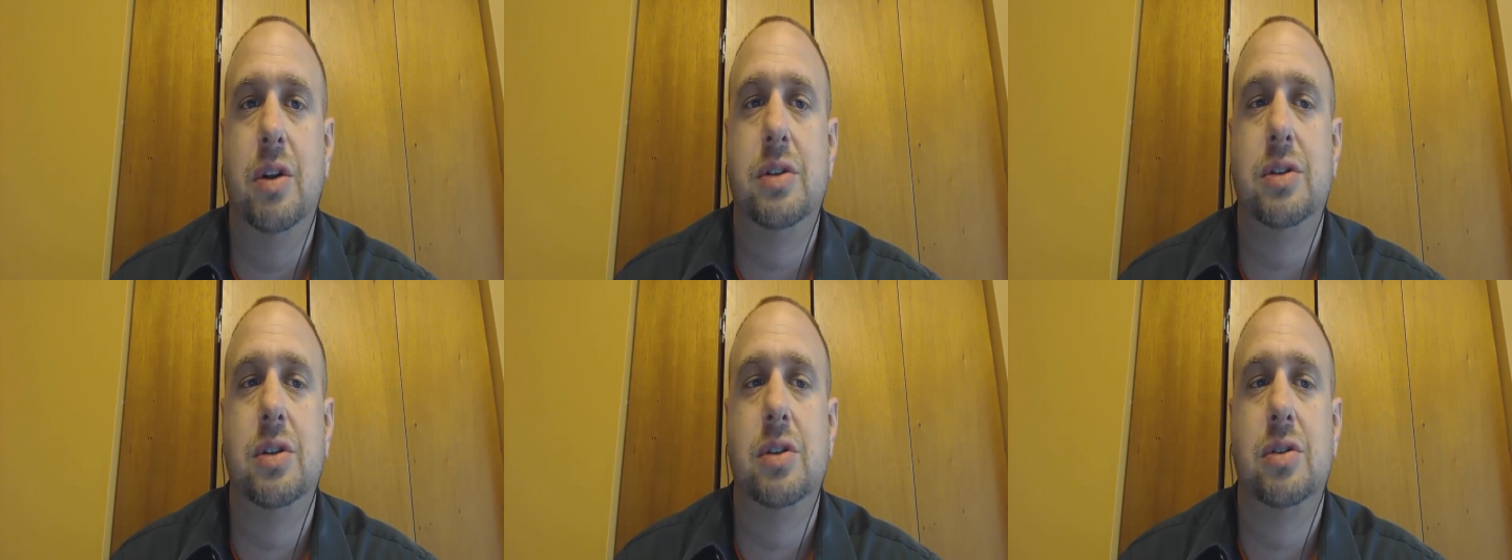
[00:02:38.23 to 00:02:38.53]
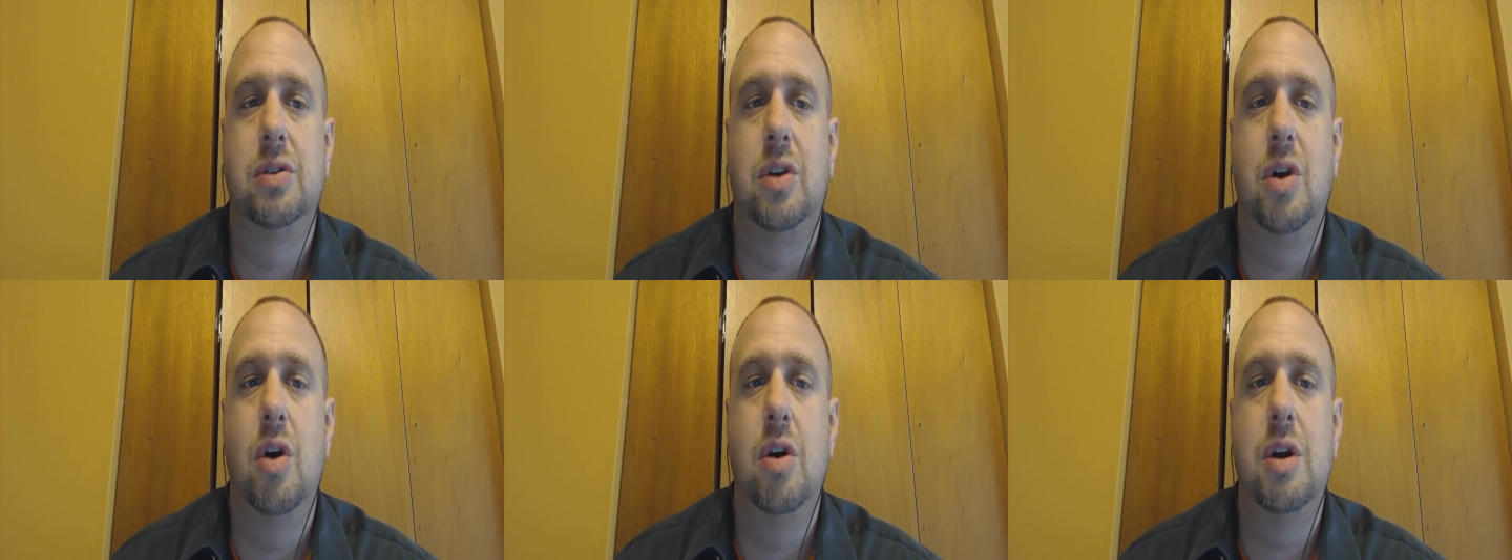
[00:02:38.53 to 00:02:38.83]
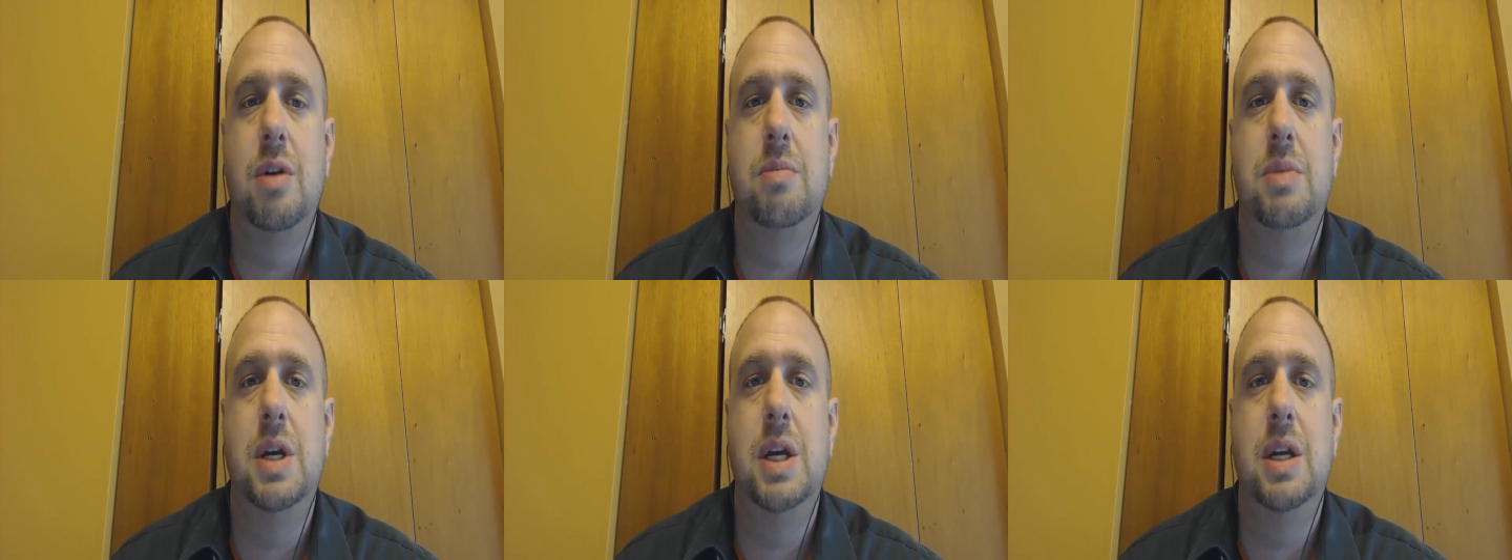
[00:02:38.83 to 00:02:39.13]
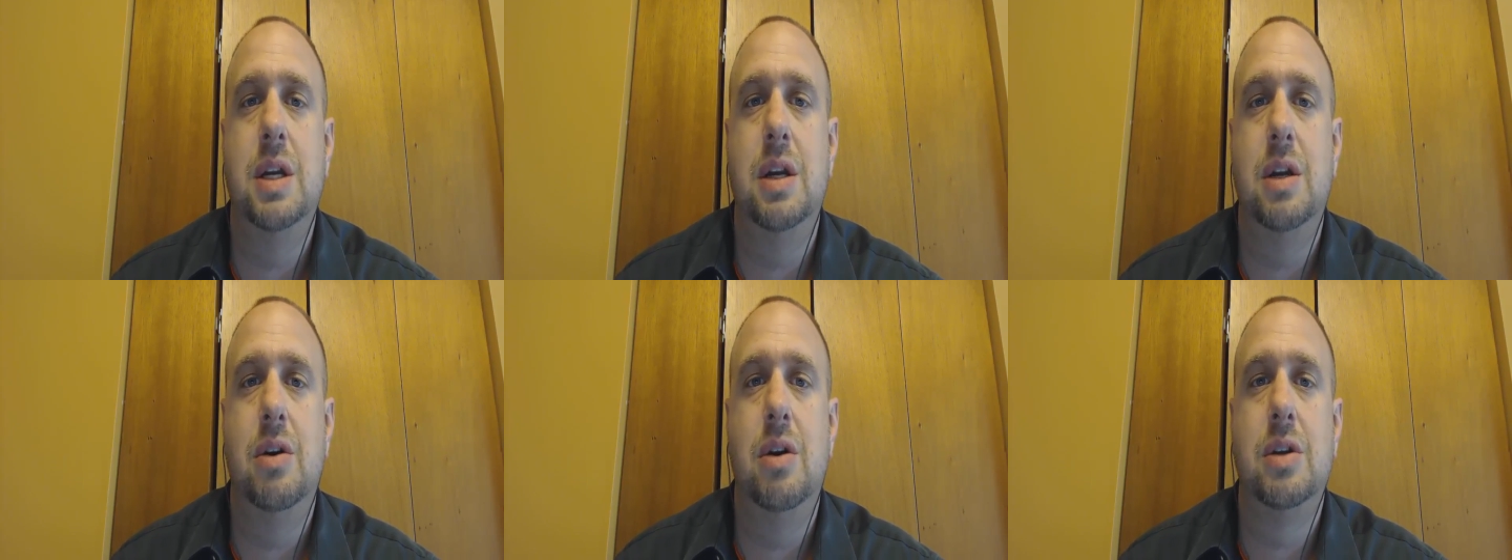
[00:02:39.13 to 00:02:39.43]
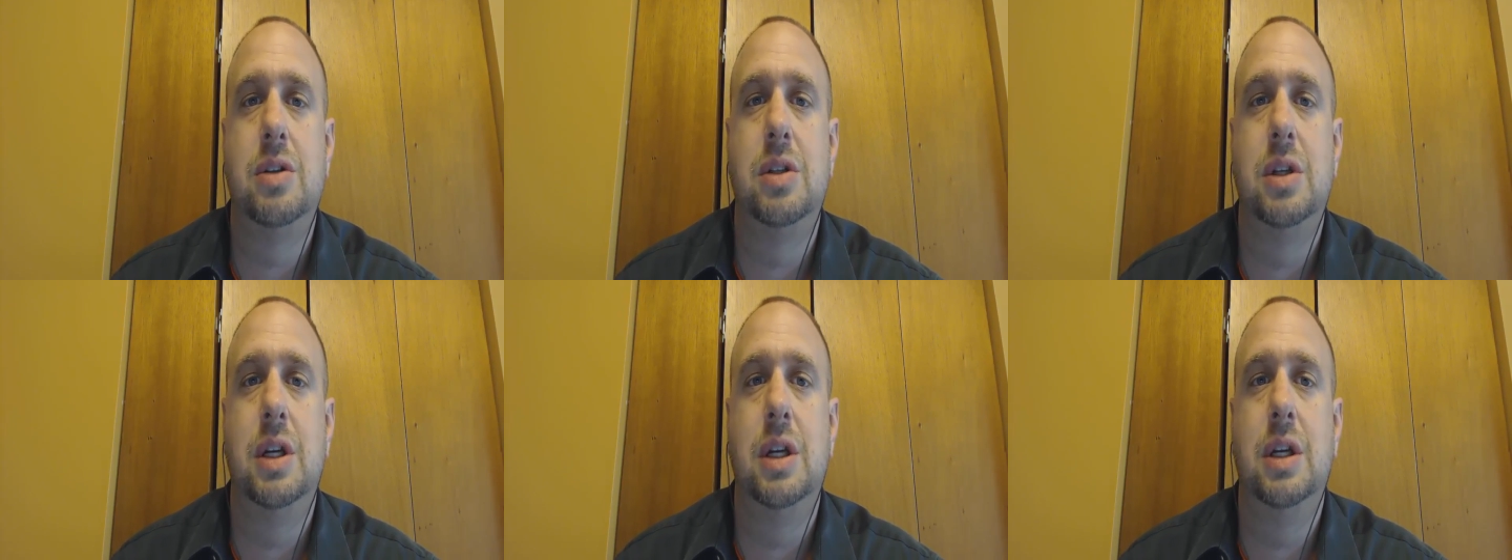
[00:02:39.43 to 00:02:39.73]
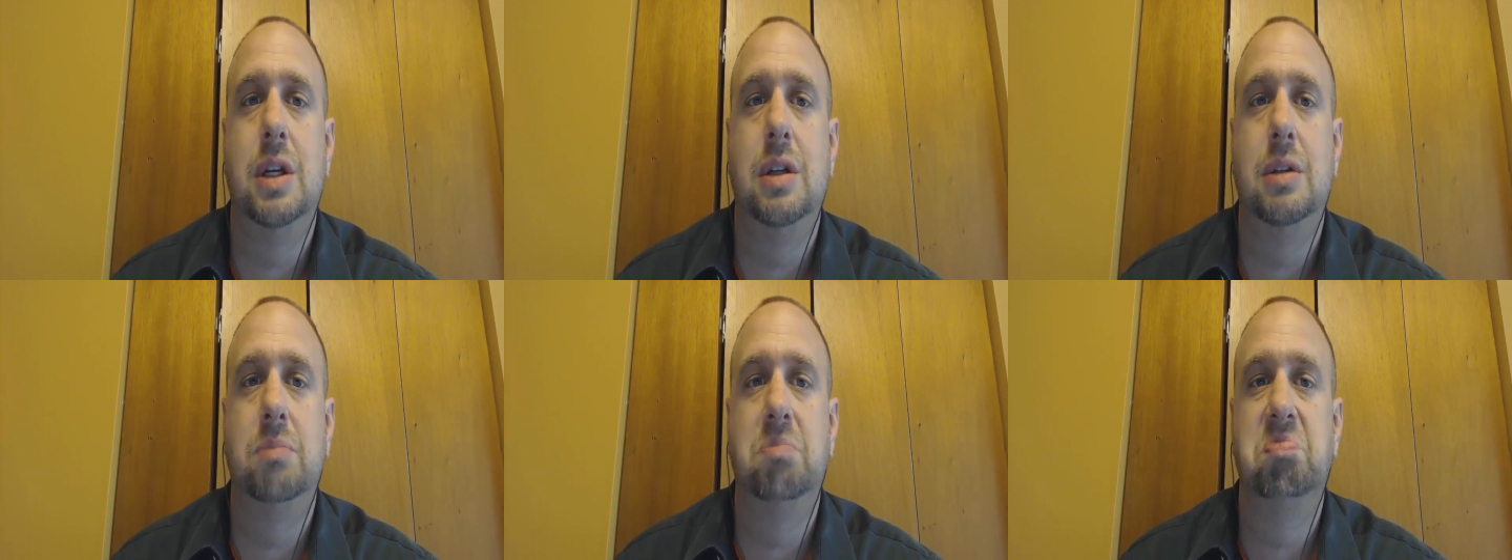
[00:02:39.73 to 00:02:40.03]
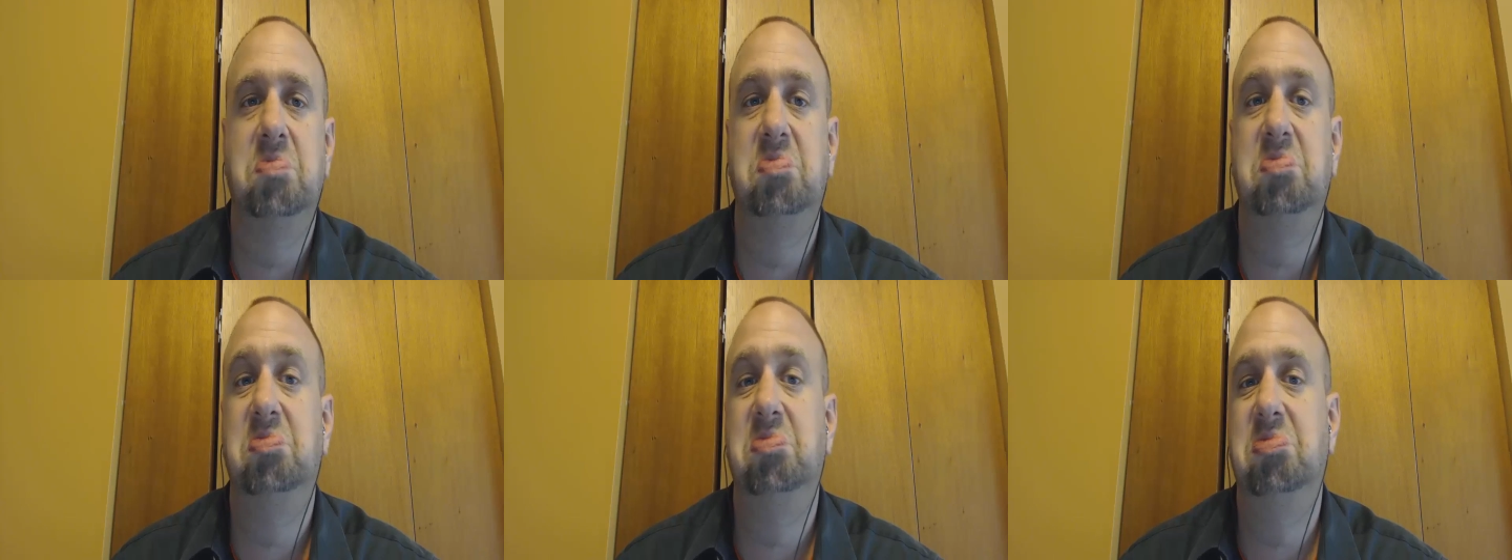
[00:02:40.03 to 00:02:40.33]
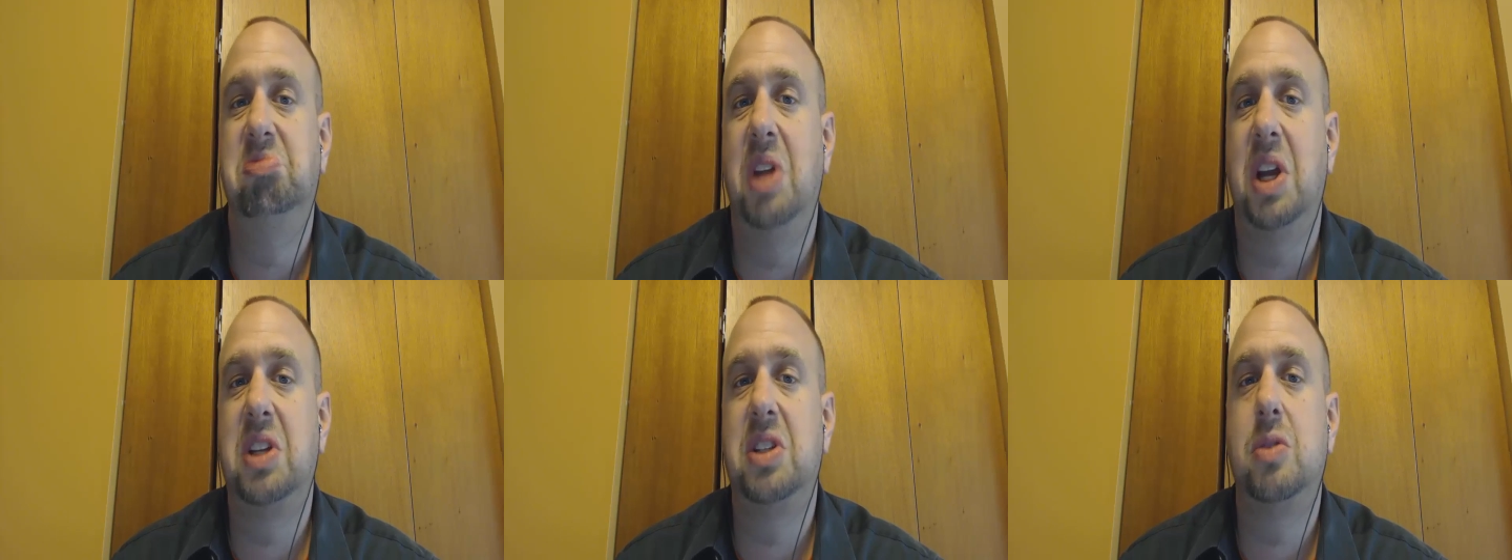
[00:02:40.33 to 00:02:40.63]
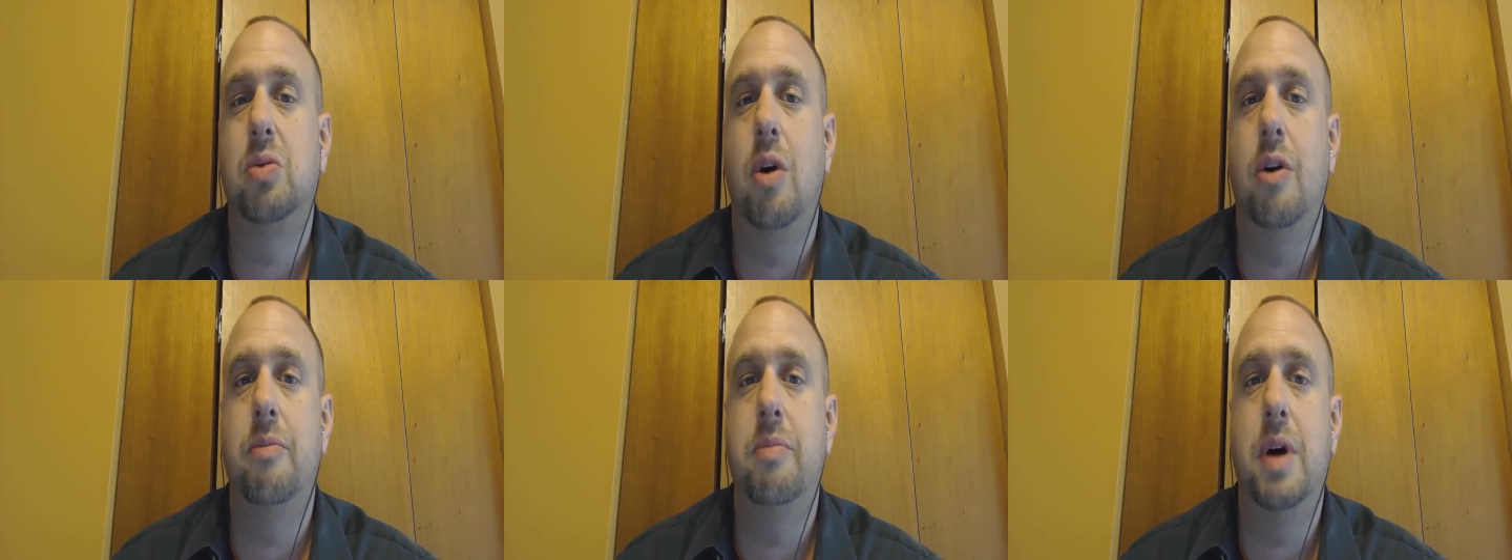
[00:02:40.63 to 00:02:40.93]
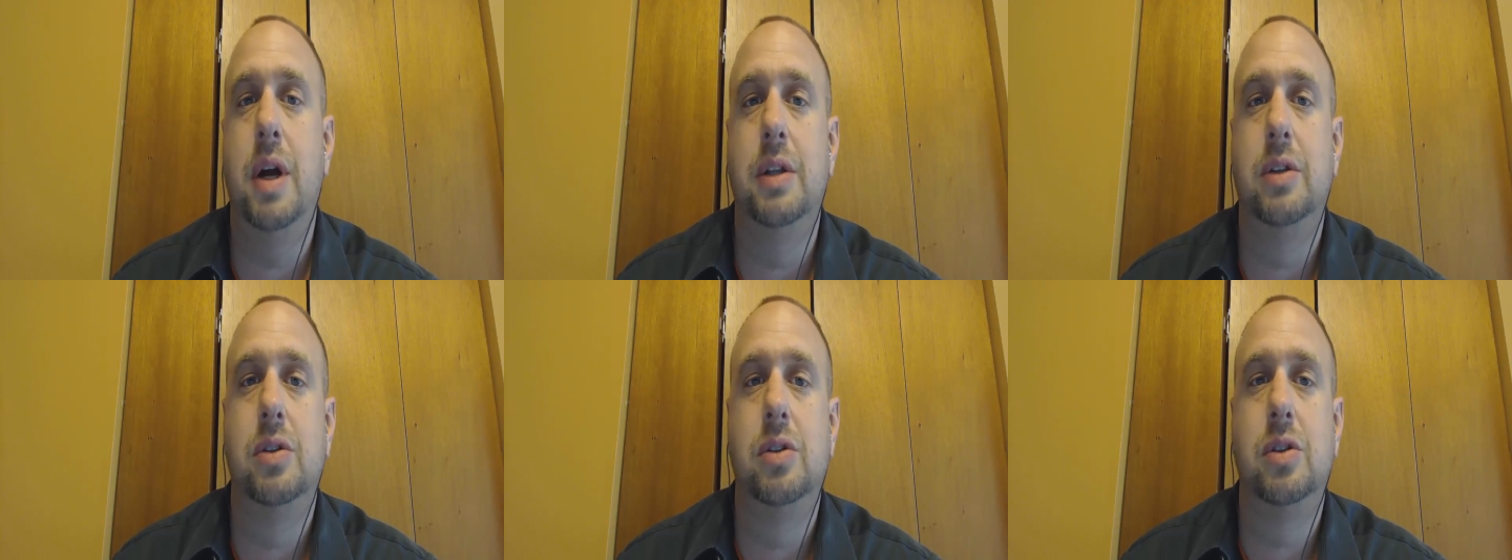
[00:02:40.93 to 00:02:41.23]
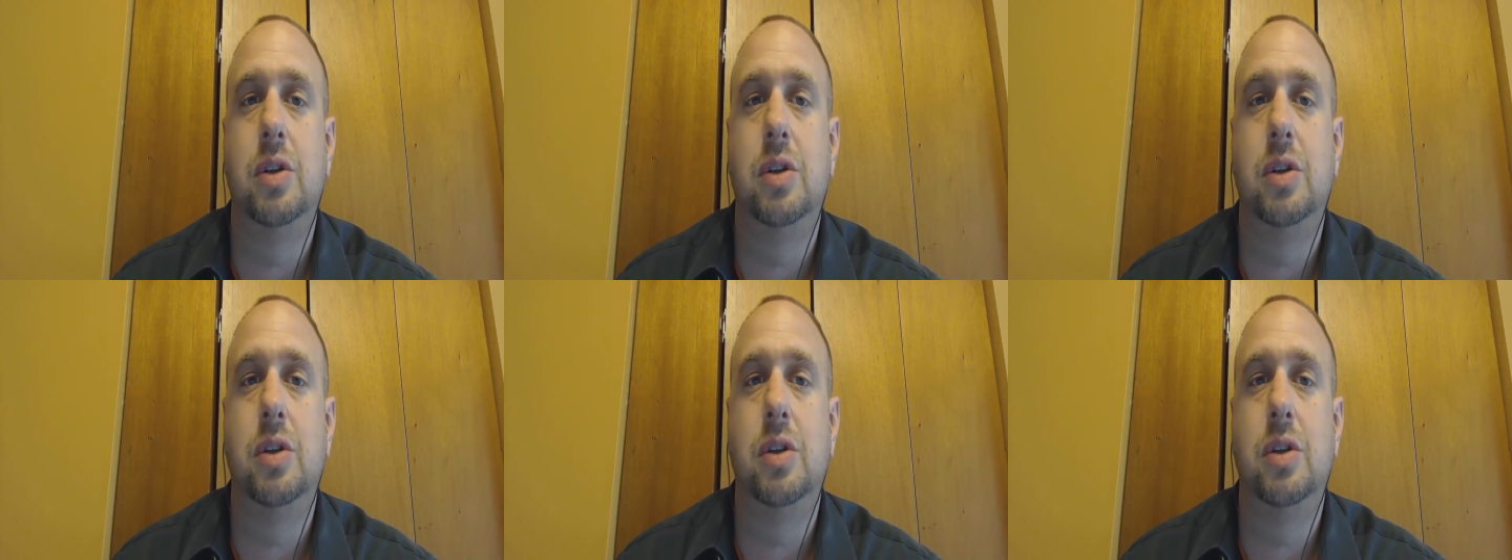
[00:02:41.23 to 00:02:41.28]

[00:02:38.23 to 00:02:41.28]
this is going to be an interesting next 12 months.